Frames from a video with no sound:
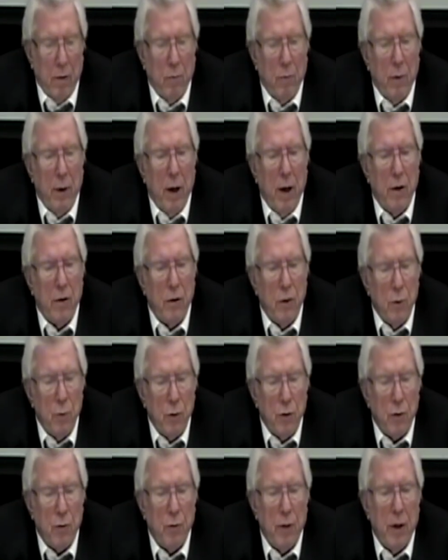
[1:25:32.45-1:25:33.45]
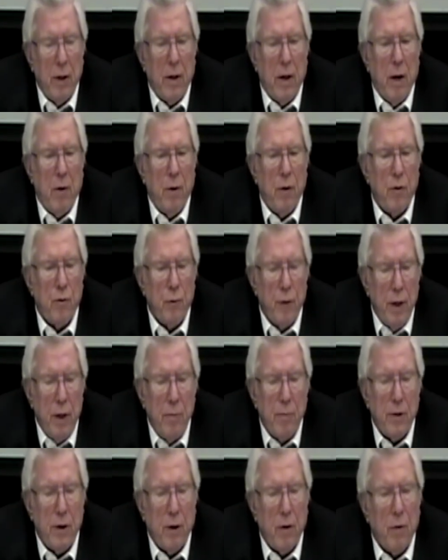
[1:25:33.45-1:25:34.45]
we are used to it, our
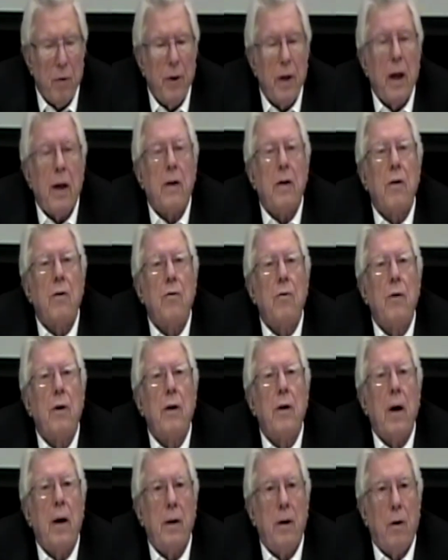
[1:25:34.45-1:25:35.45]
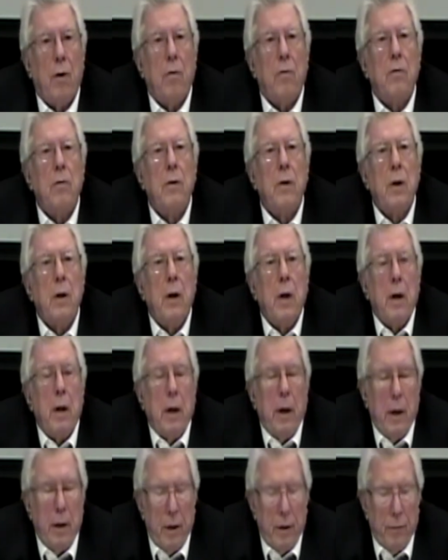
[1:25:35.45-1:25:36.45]
dreams are connected to it, I know.
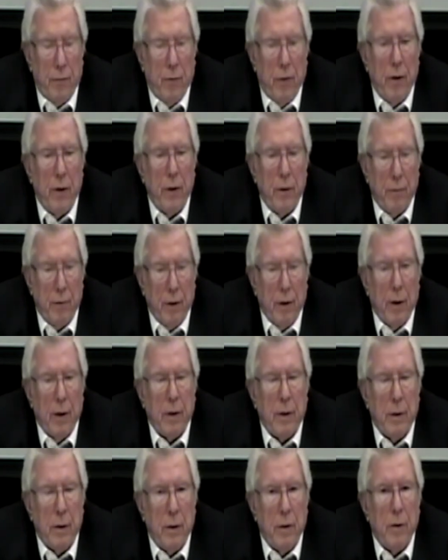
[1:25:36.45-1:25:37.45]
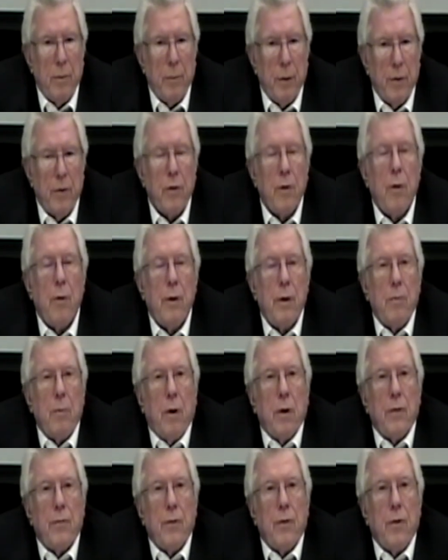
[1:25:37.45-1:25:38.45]
It is very difficult. But so it
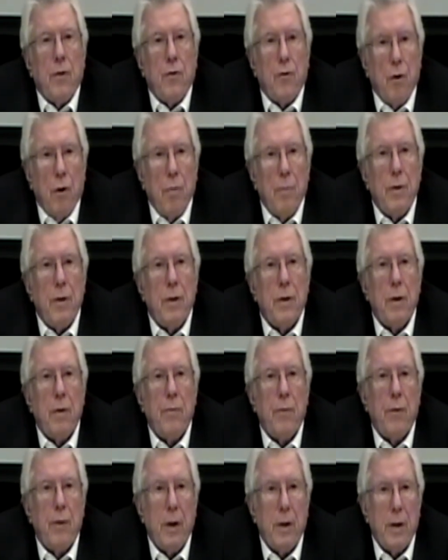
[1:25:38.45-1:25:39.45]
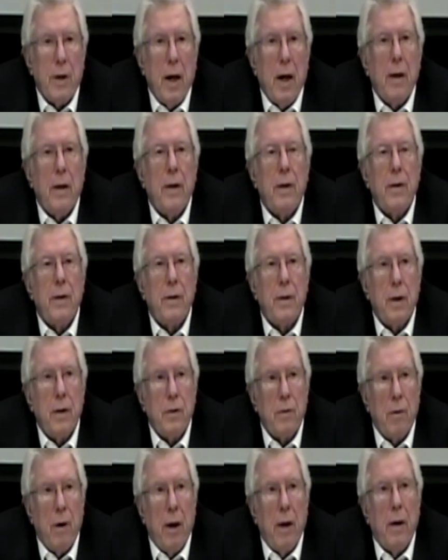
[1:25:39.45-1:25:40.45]
was for the Germans and for the Italians and
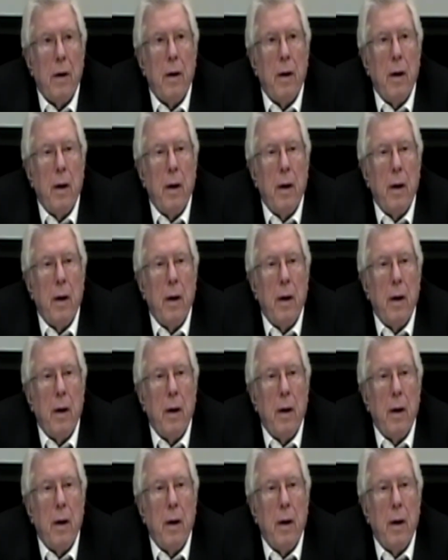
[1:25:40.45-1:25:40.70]
so on.